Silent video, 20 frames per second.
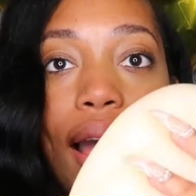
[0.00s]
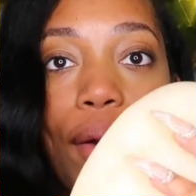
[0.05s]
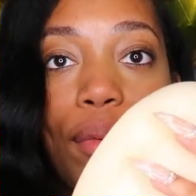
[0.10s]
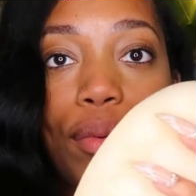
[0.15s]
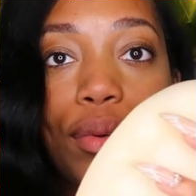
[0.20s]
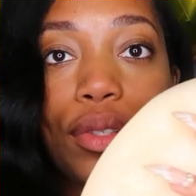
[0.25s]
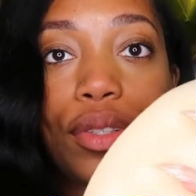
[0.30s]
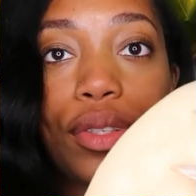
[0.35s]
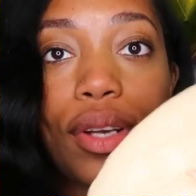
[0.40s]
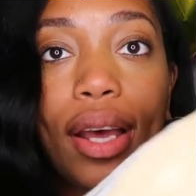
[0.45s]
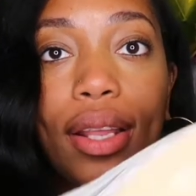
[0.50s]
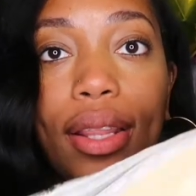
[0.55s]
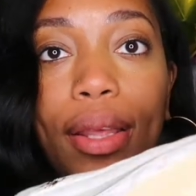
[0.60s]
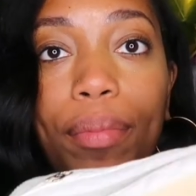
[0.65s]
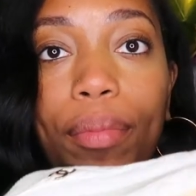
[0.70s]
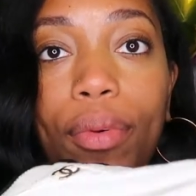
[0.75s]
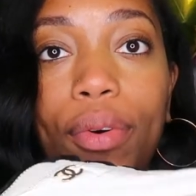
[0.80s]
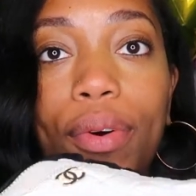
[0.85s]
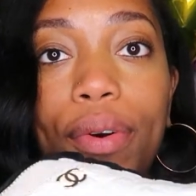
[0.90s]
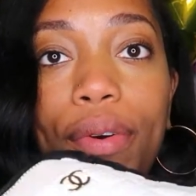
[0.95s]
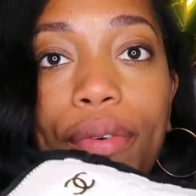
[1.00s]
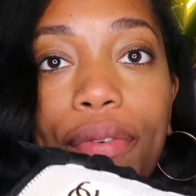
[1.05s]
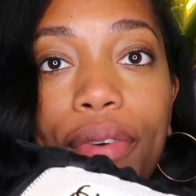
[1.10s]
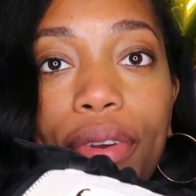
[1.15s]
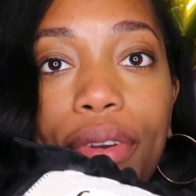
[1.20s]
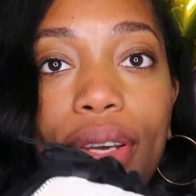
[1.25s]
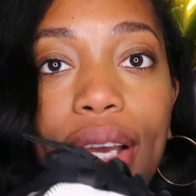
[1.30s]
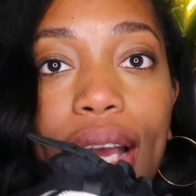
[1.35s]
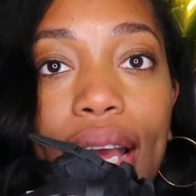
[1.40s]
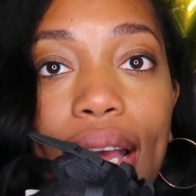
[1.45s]
I will try them on for
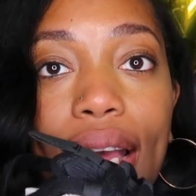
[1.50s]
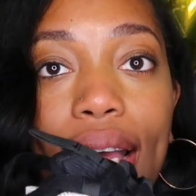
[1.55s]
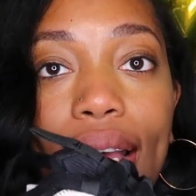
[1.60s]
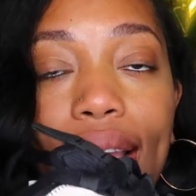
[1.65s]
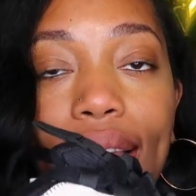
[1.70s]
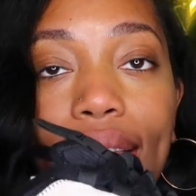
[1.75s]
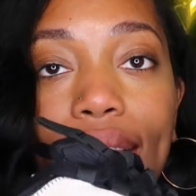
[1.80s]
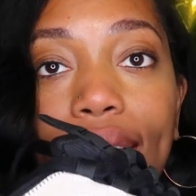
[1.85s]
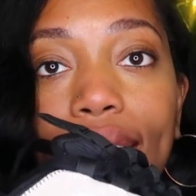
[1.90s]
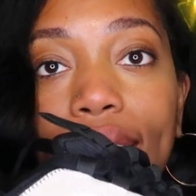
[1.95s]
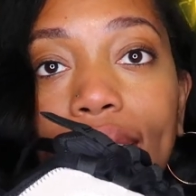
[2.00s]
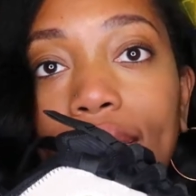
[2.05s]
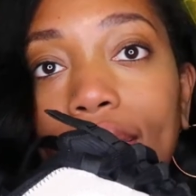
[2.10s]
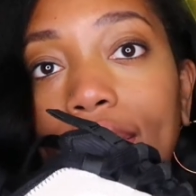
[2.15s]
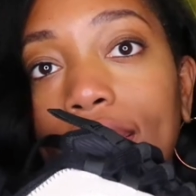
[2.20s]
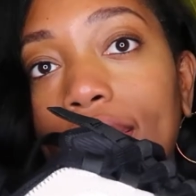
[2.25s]
you guys.